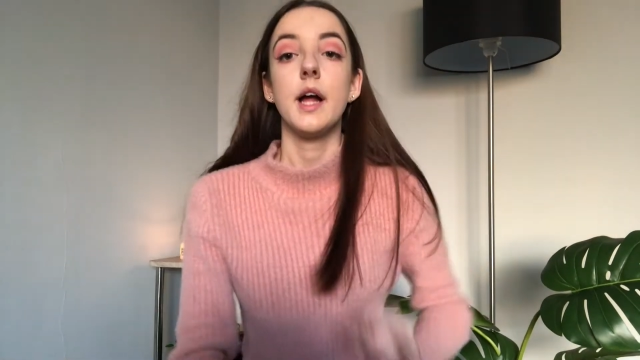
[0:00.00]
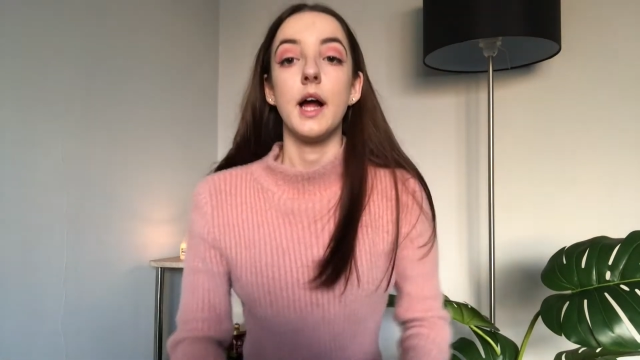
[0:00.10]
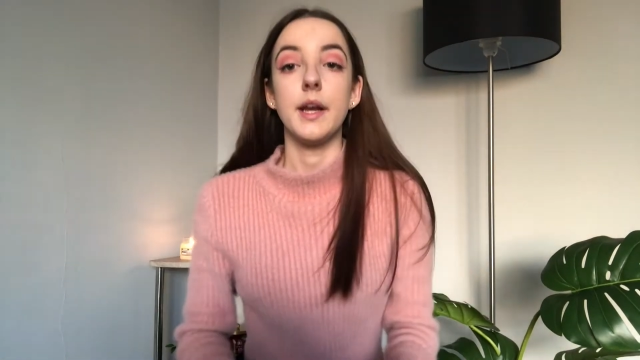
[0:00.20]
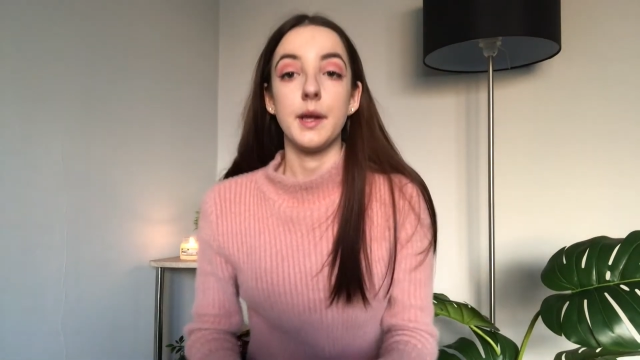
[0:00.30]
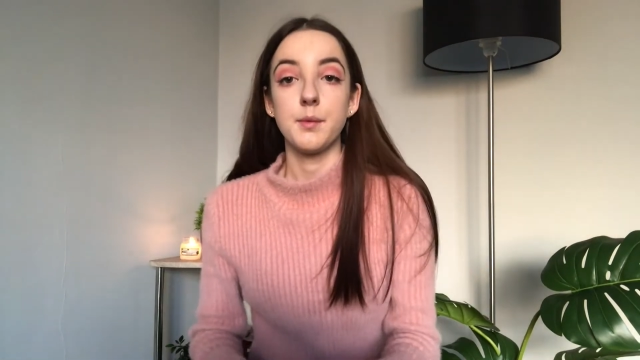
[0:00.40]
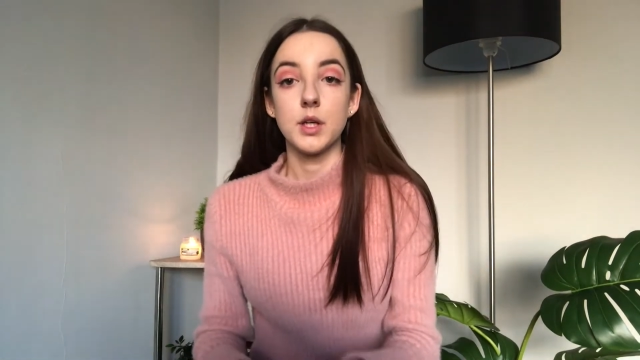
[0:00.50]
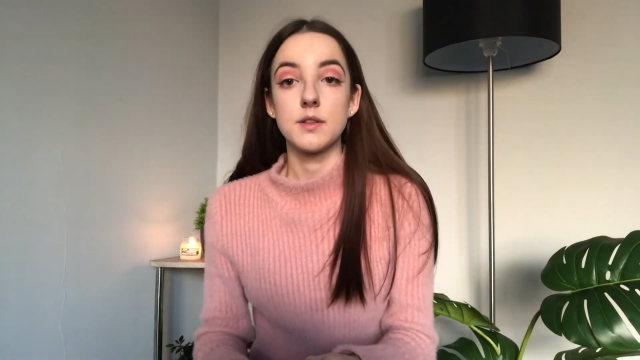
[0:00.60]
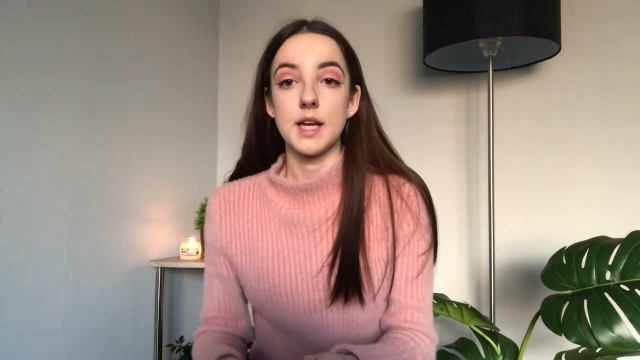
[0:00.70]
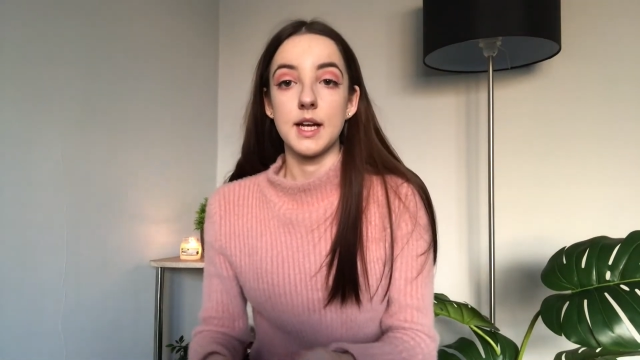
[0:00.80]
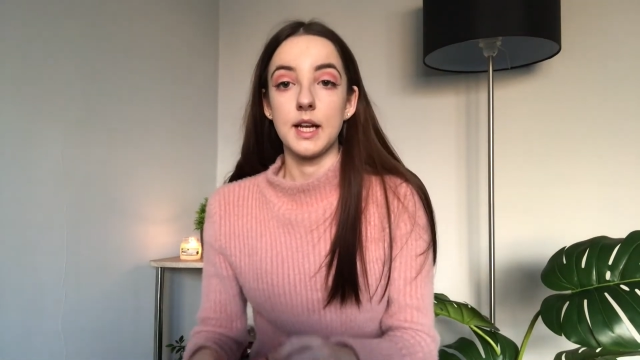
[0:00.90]
And now I'm going
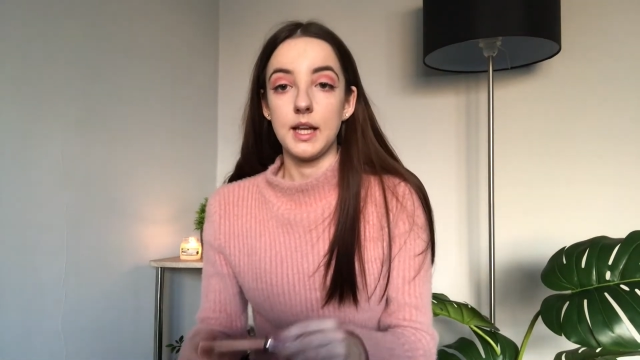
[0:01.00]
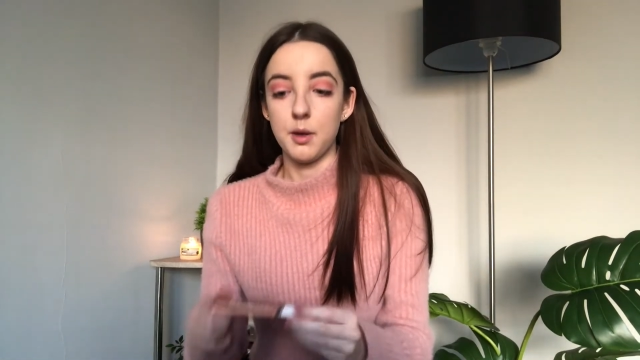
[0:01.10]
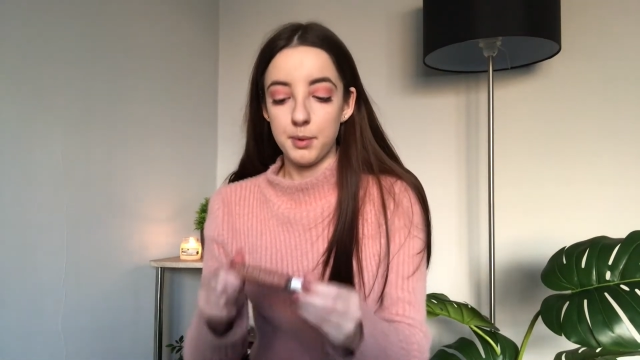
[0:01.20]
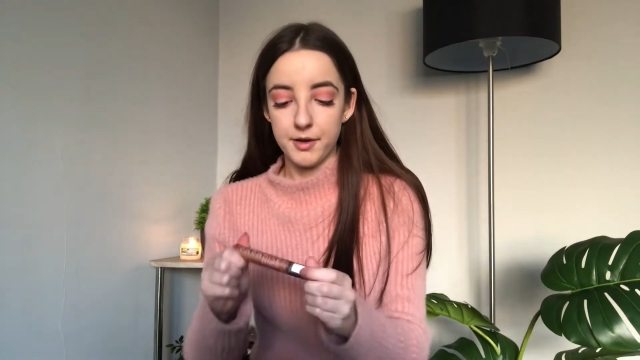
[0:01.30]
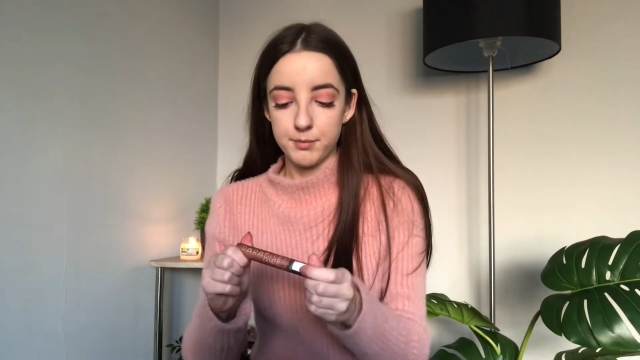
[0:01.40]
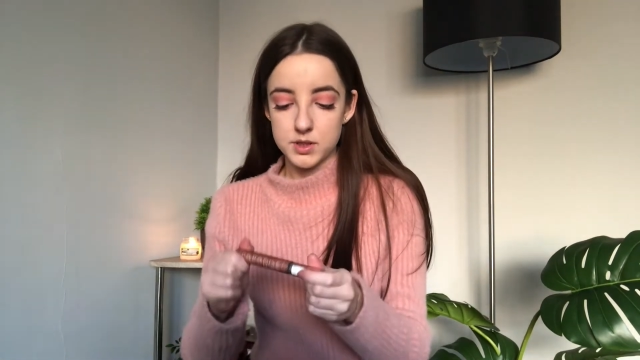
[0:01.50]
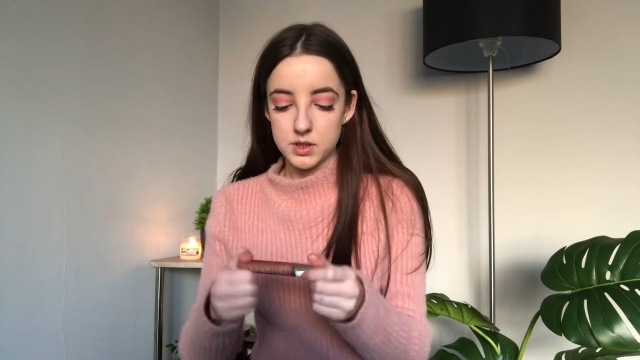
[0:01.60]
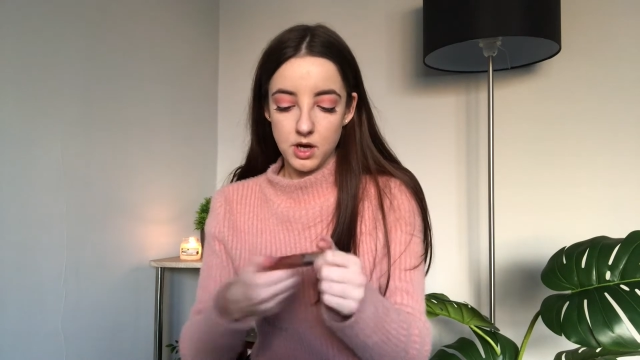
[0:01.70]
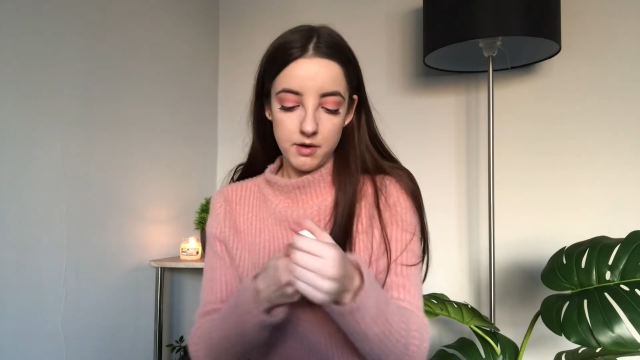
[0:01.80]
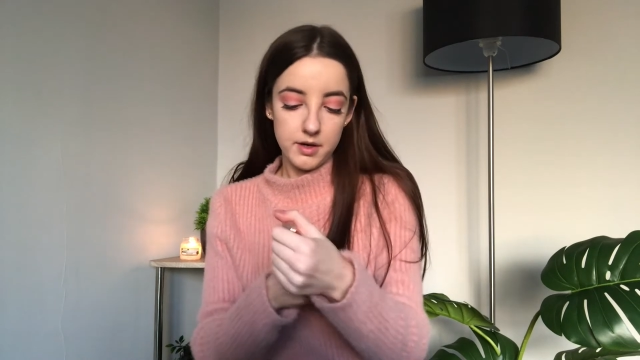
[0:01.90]
to add a little bit of
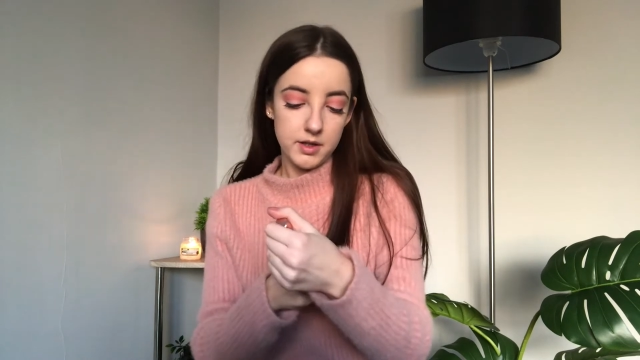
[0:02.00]
mascara.